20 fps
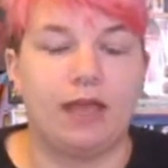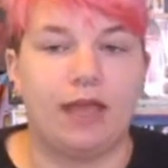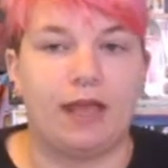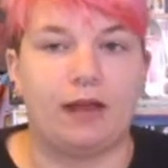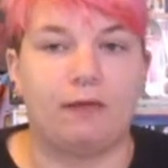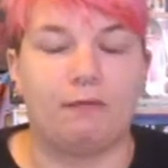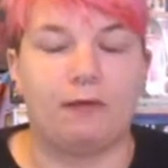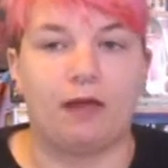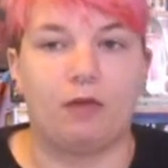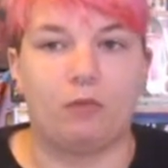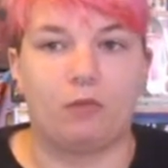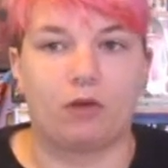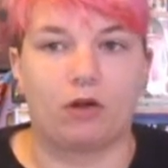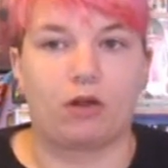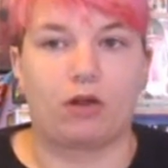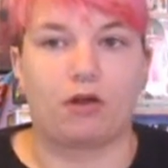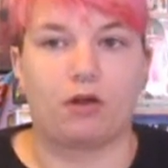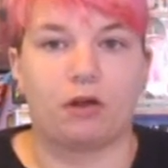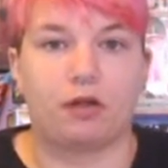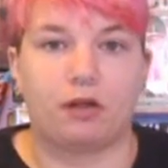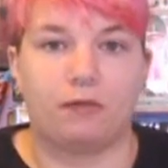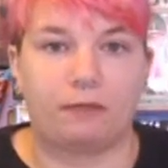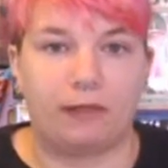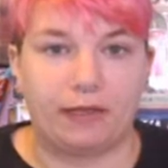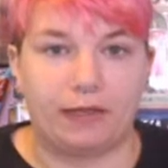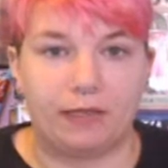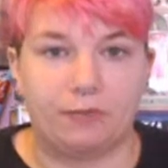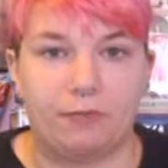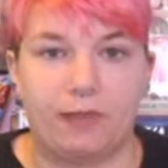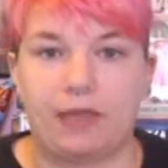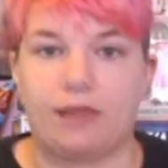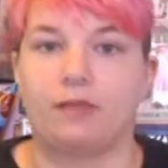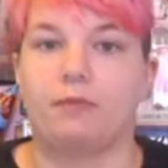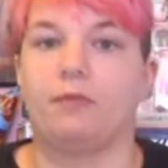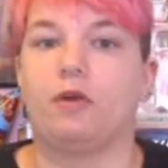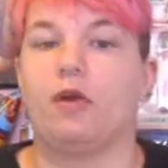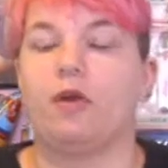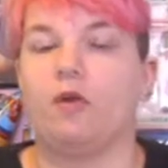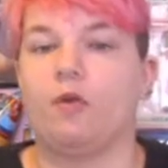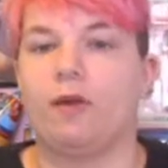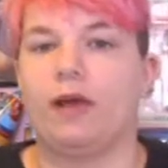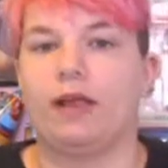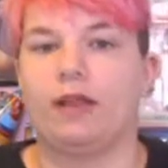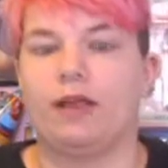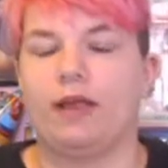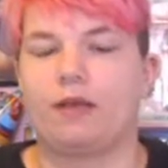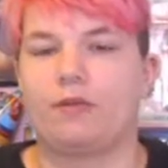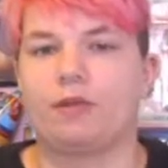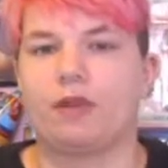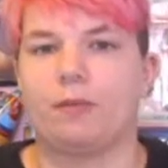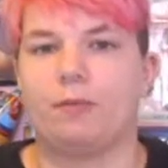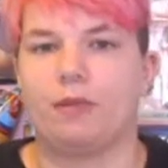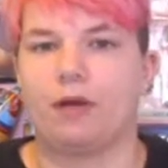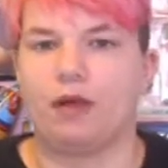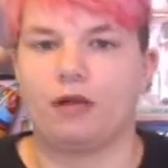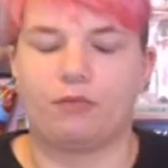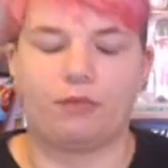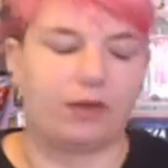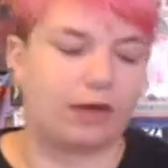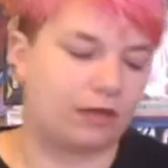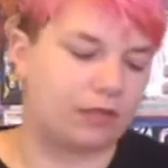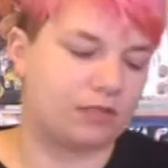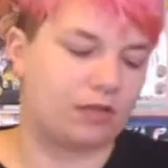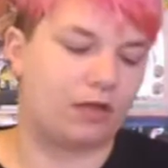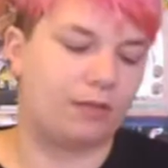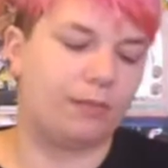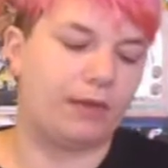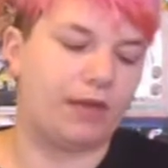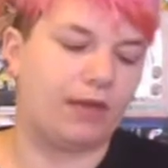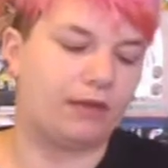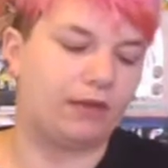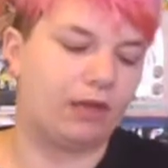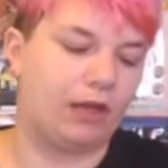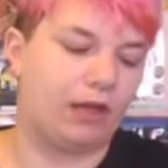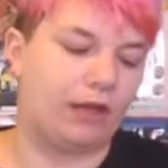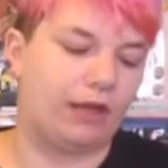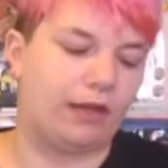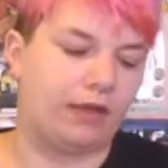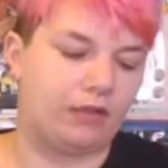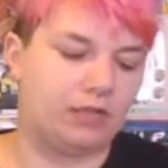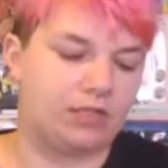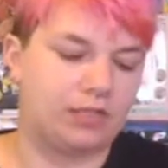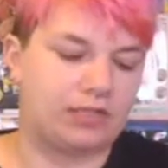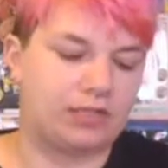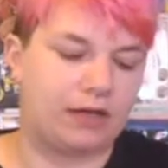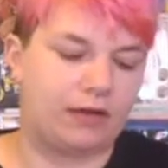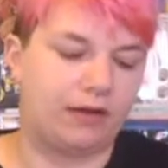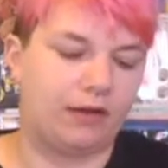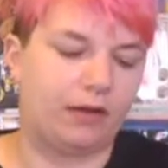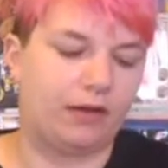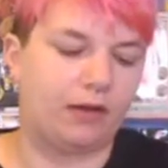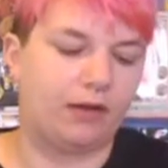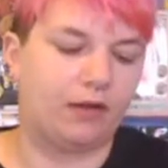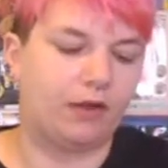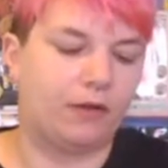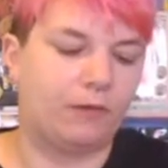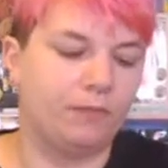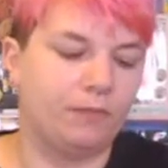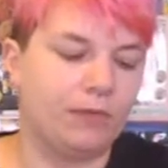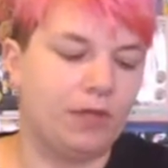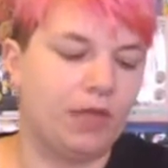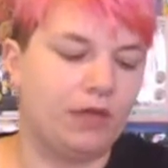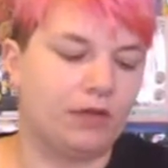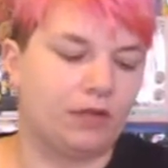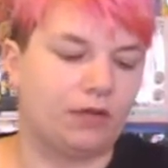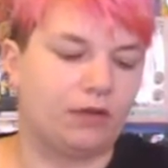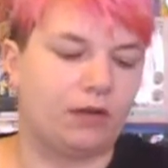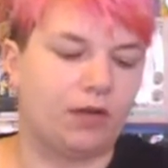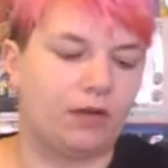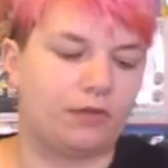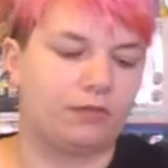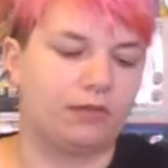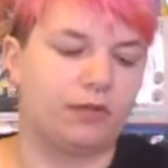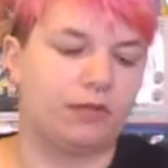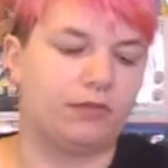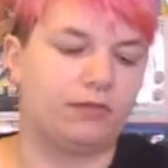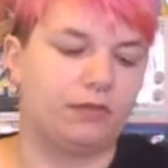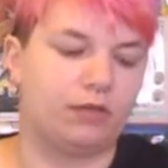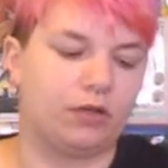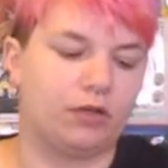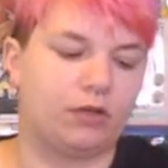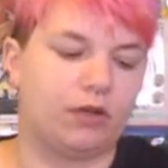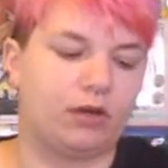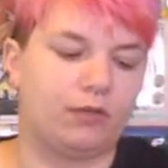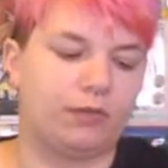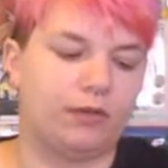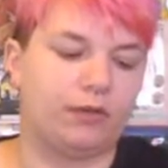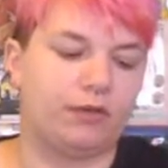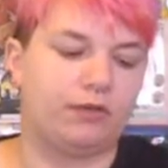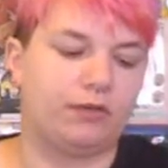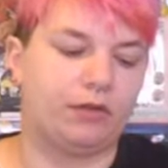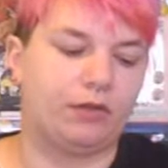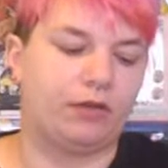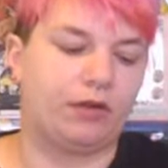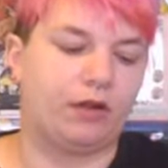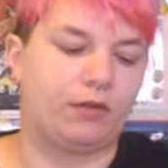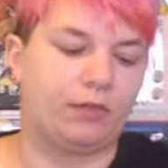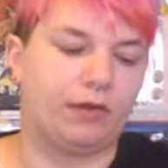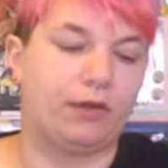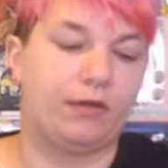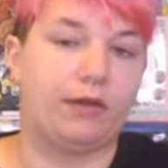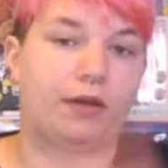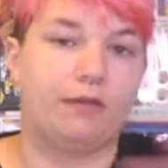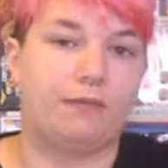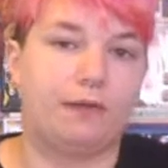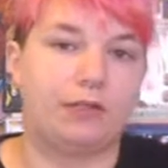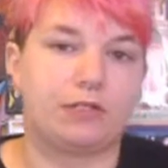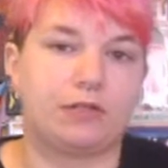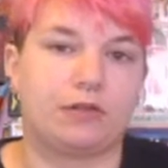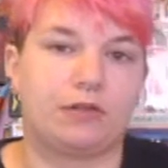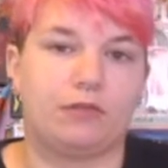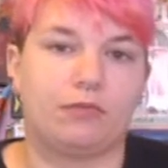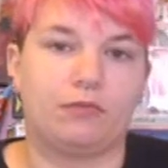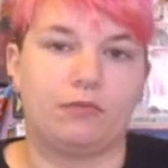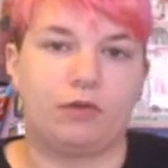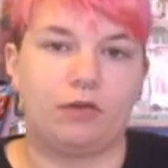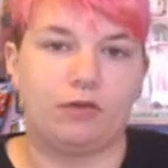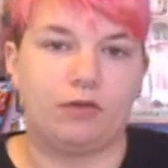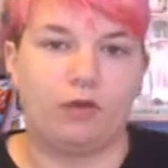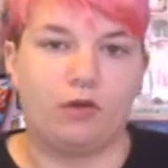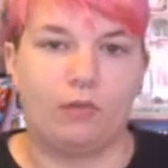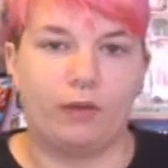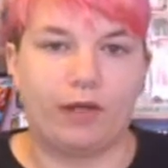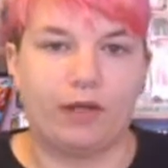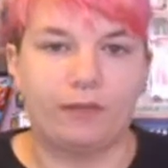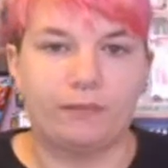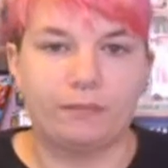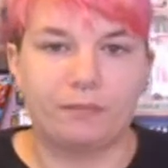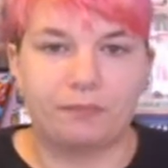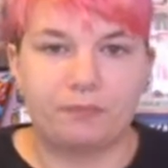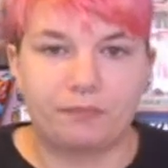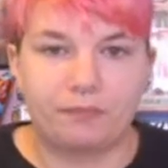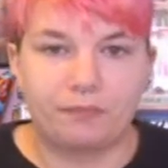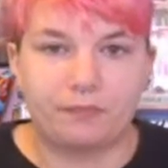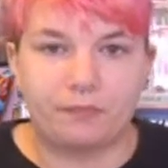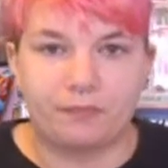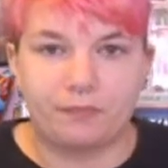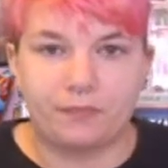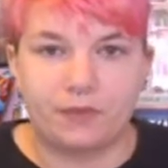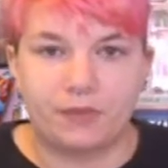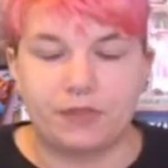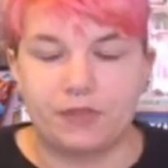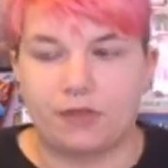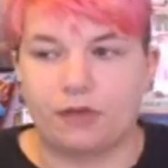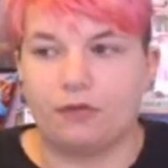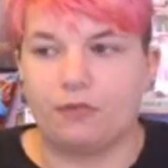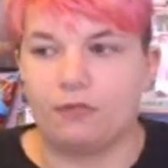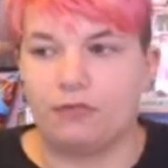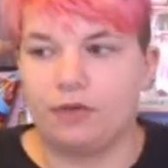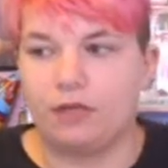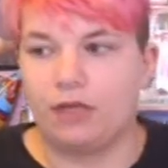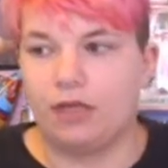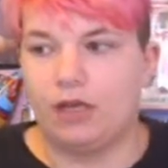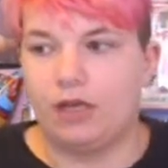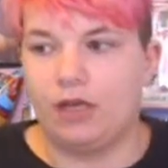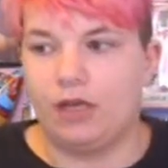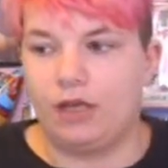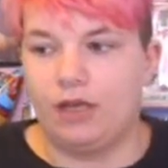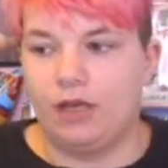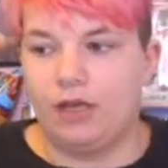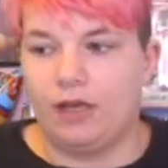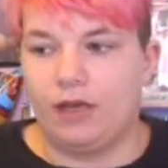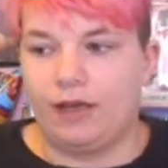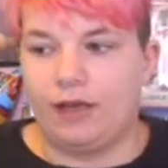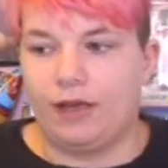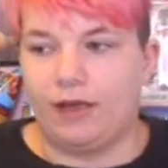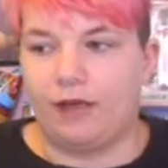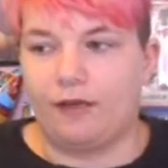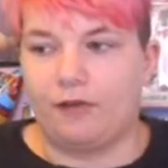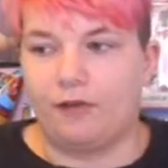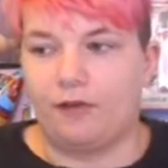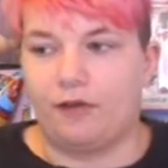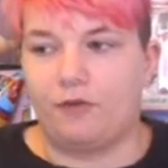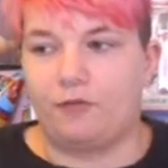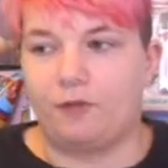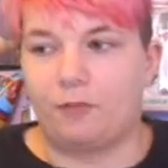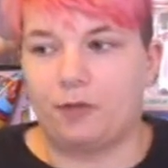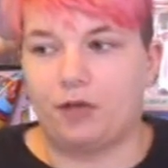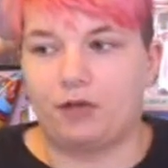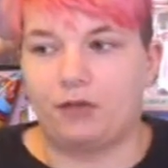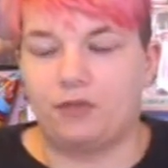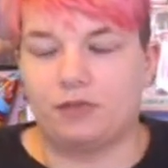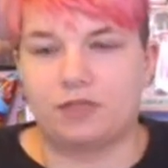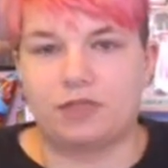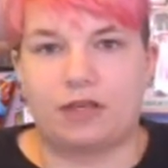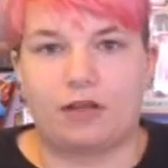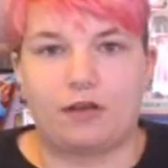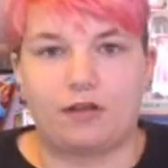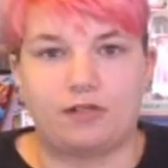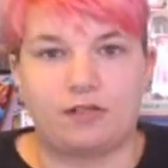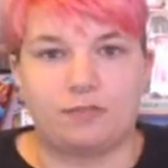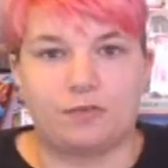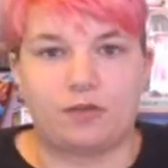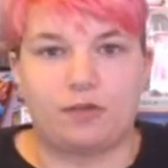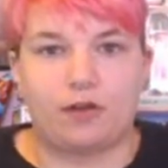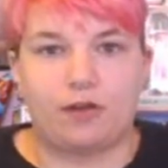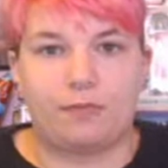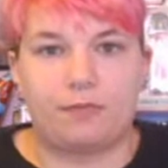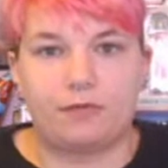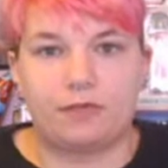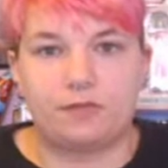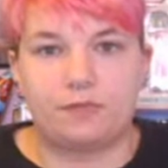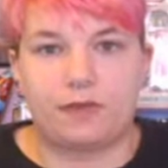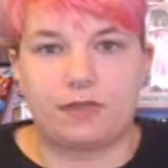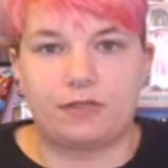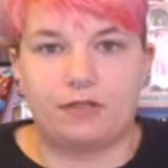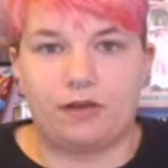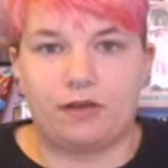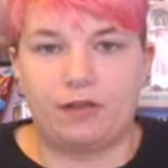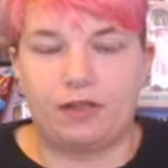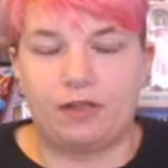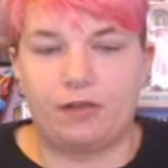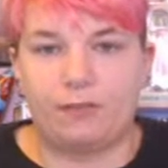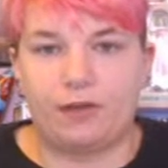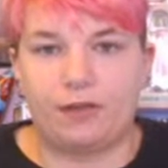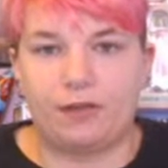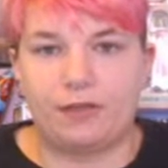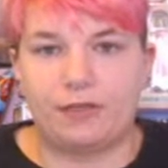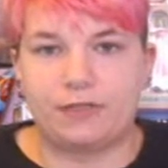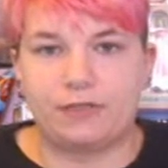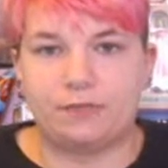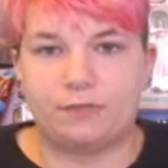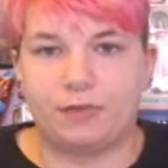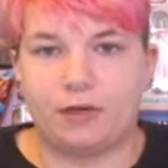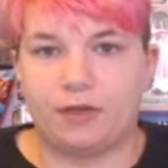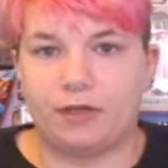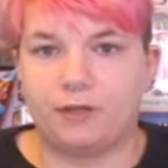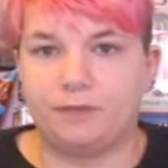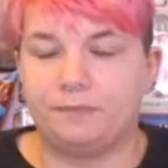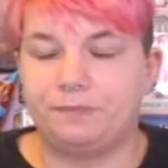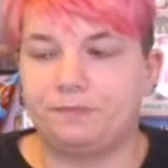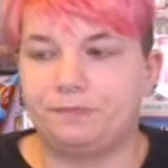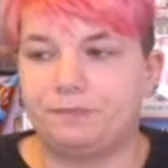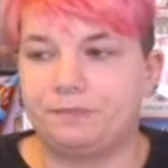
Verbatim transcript: And if I work hard enough, I can make them go away. Like with a bug, when it's on me, I just stare at it and I go, you're not real, you're not real, you're not real, and eventually it'll, it'll go away. So, I don't know if I'm going to lose a ton of subscribers by talking about this, but